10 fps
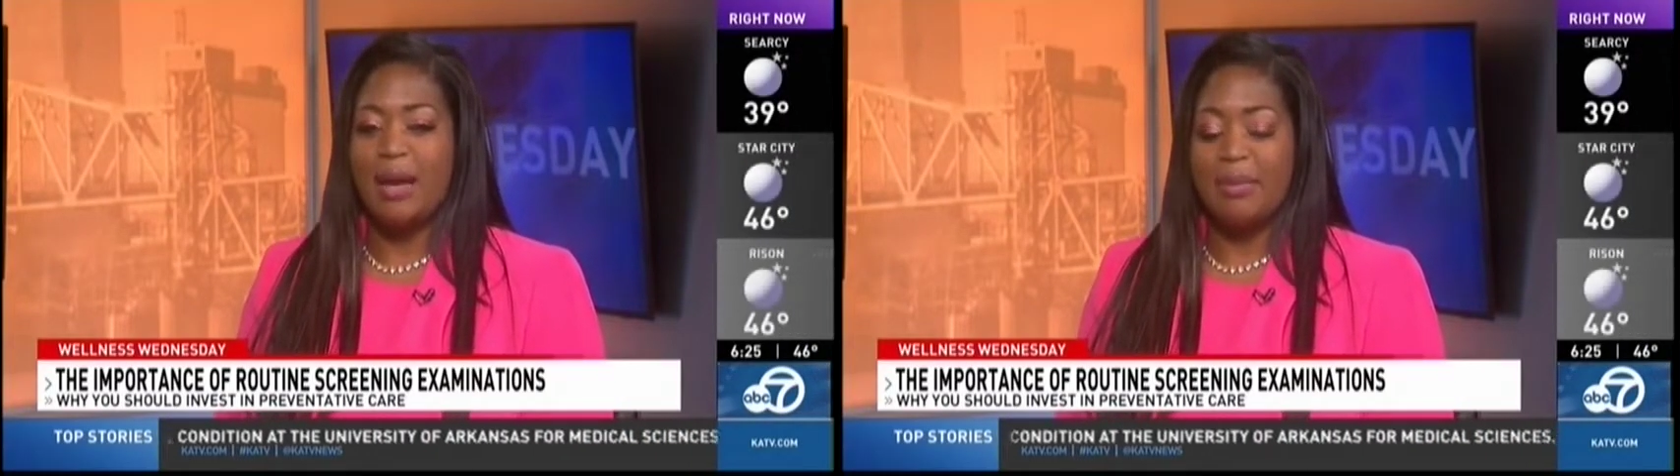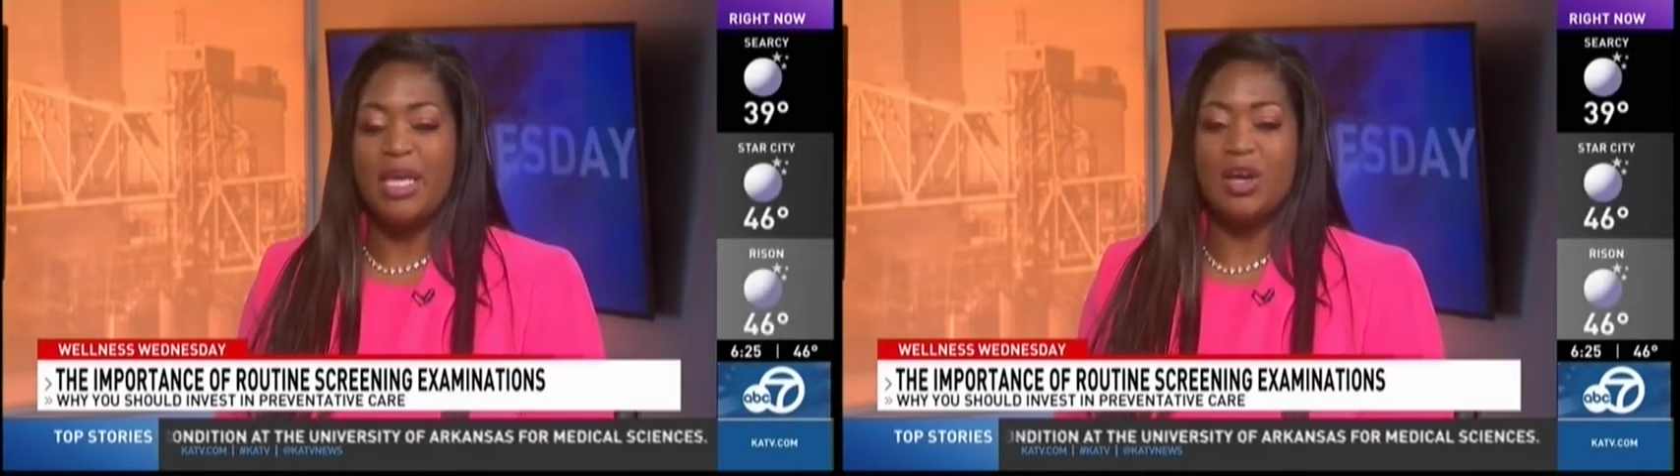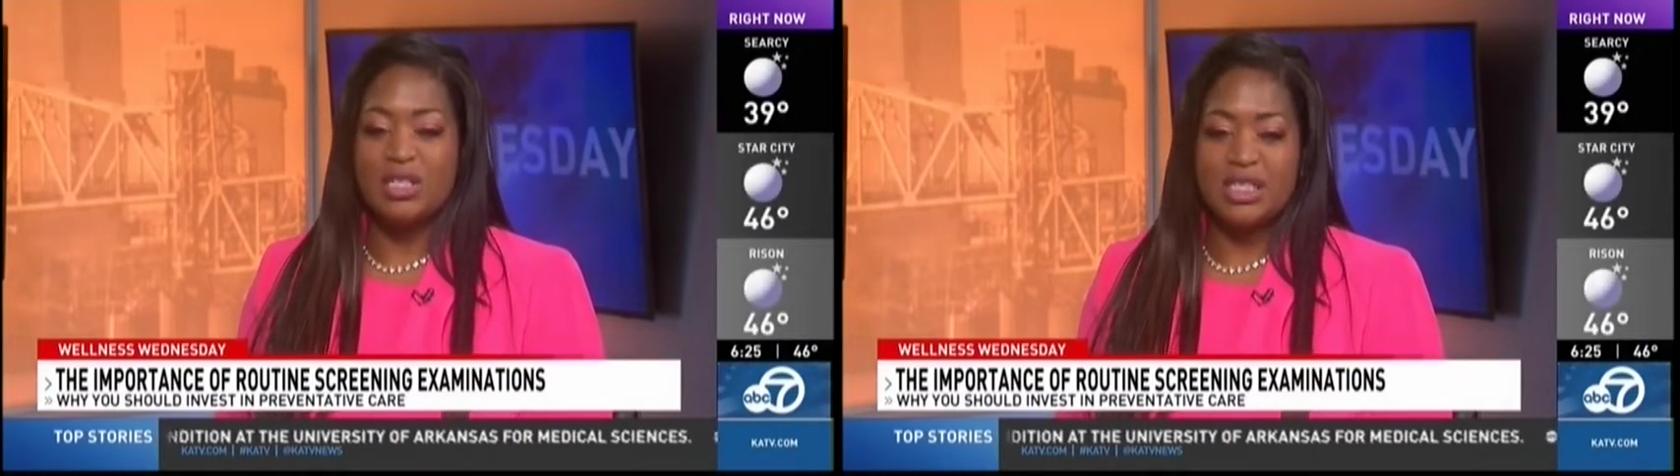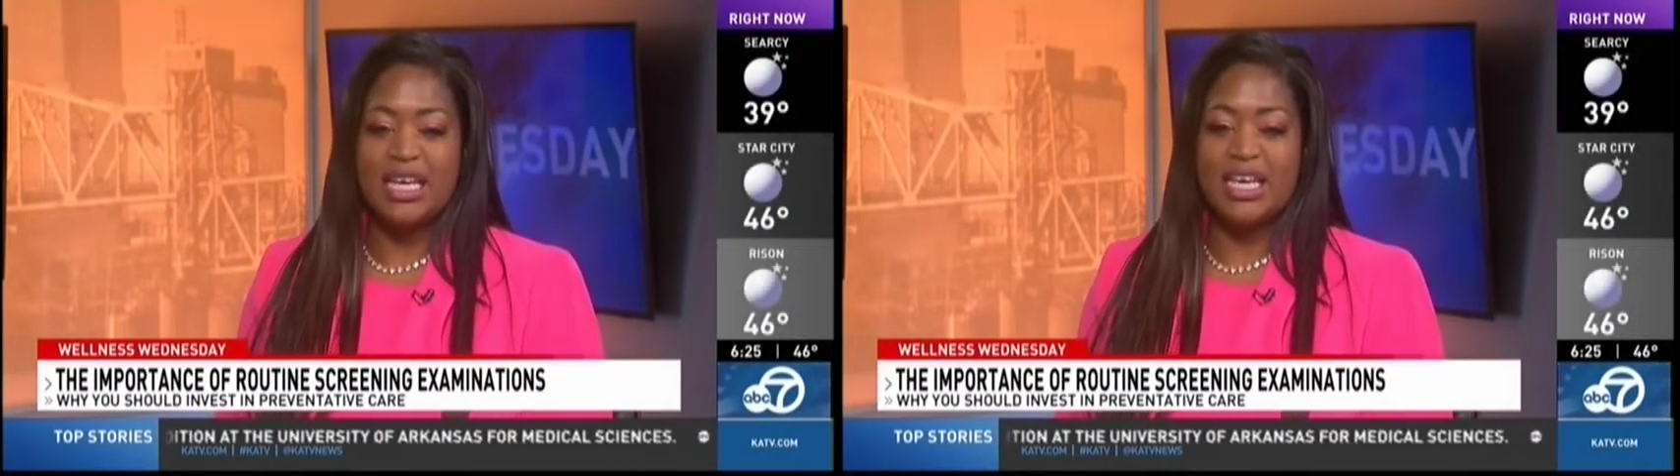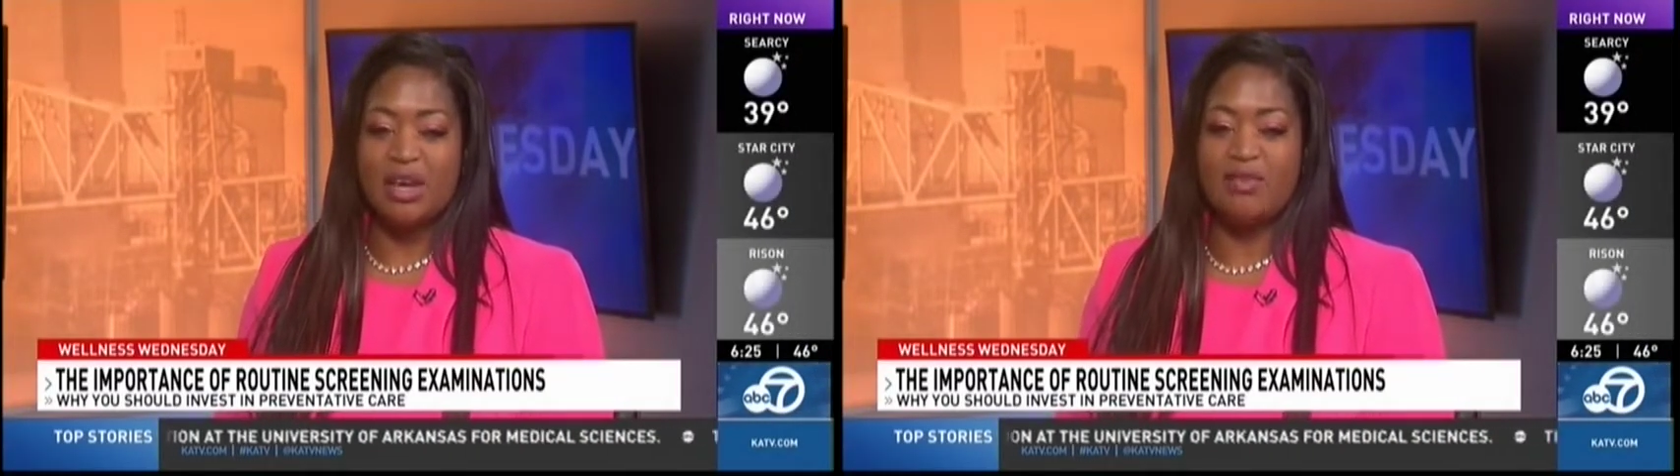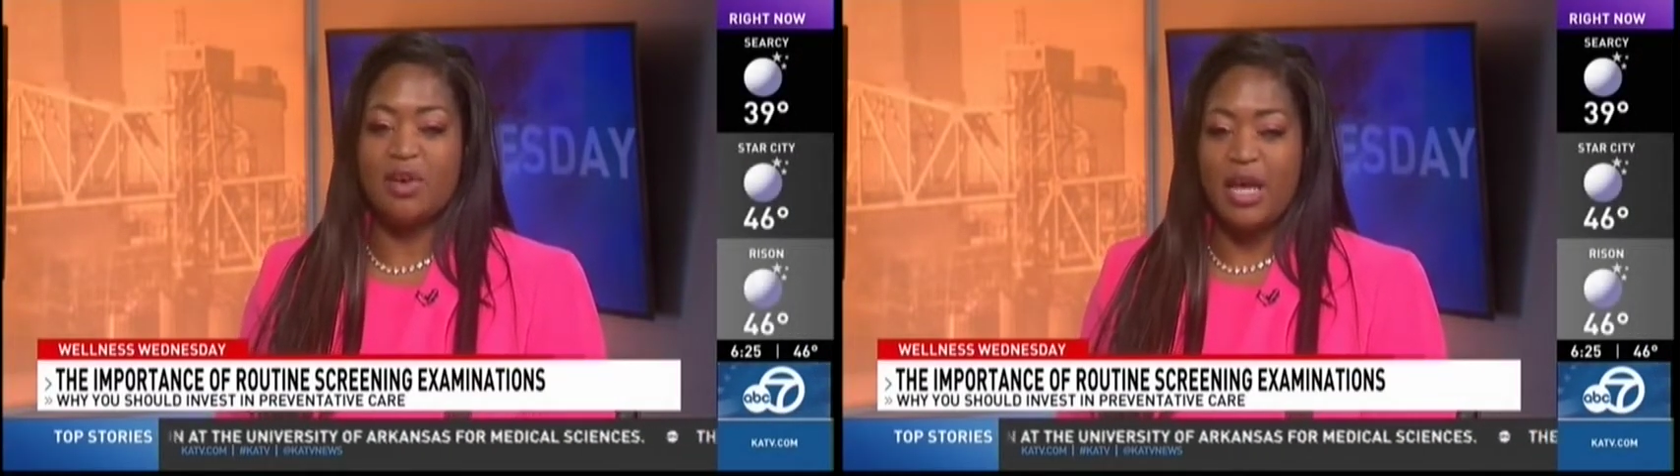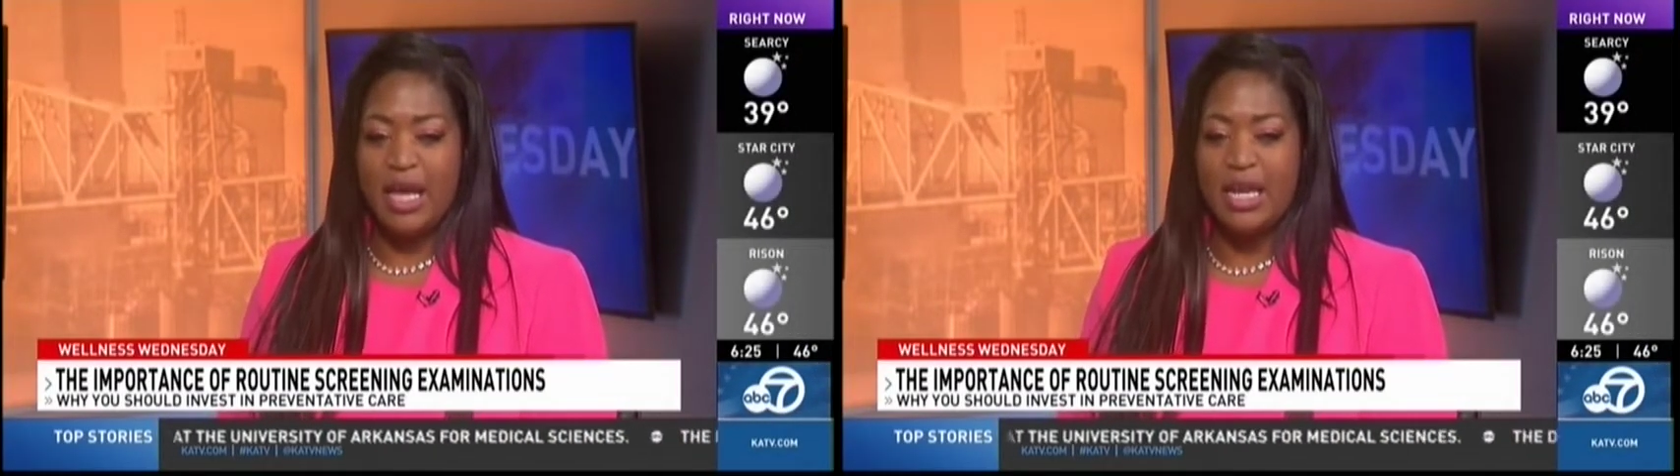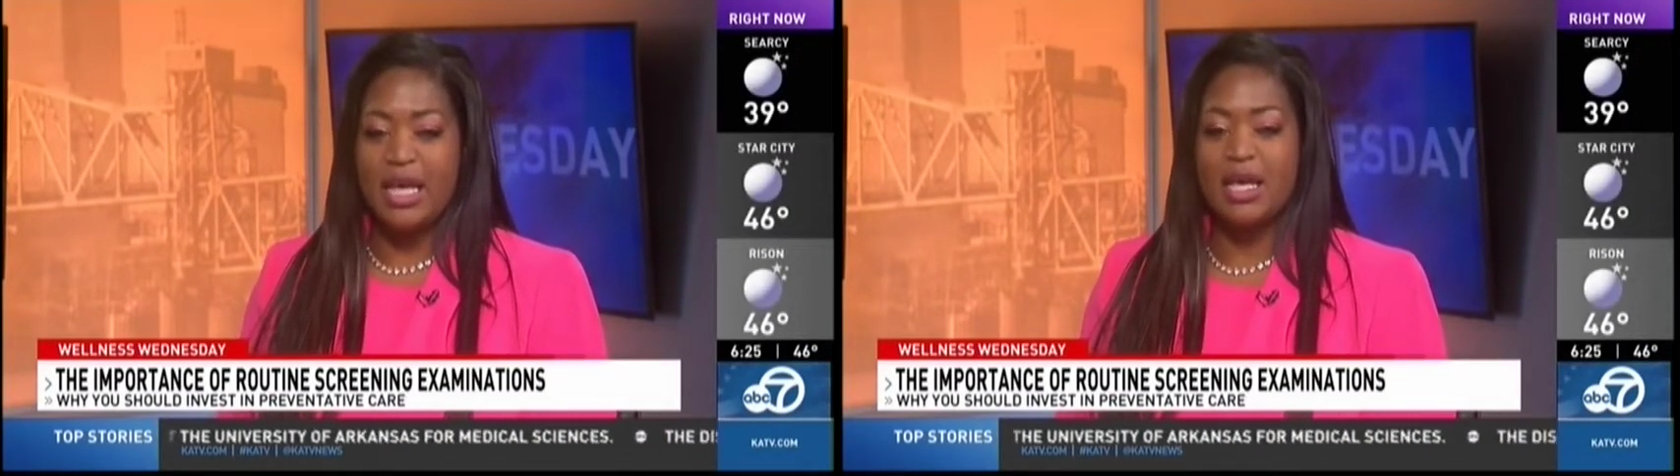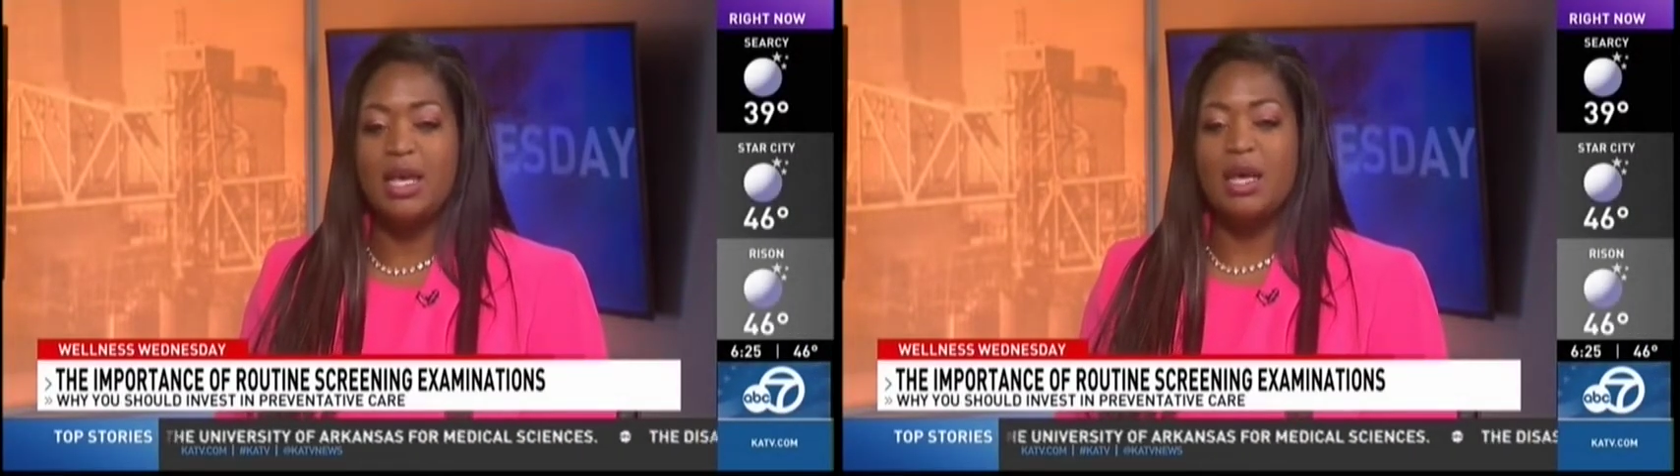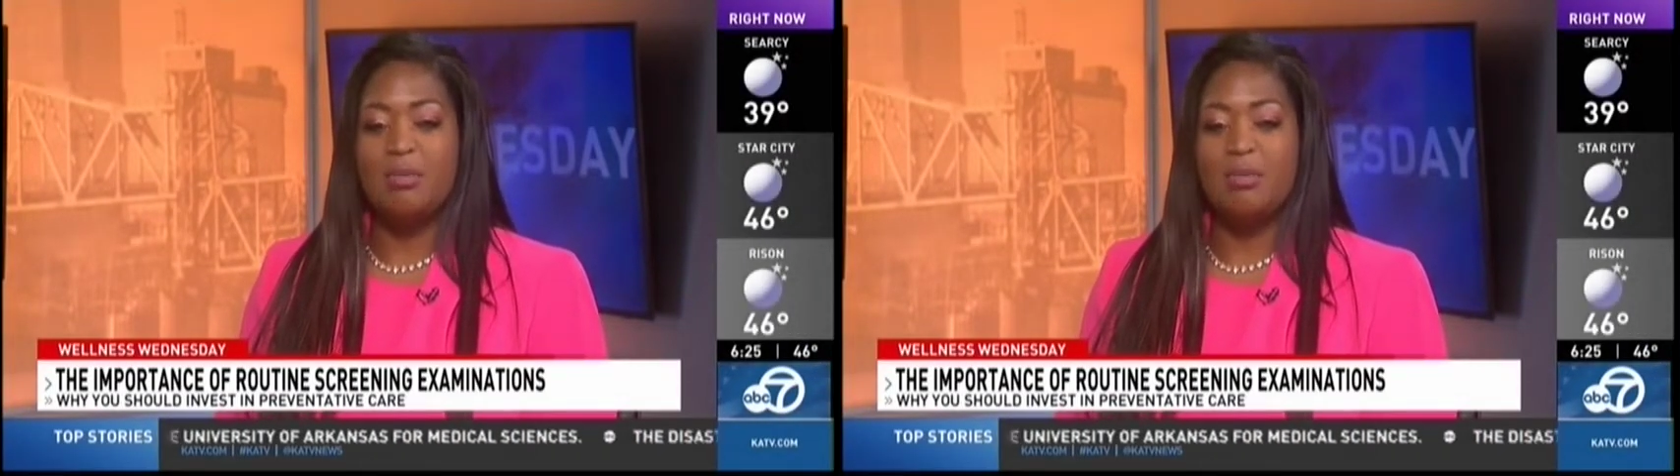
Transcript: I'm here to take care of your headache,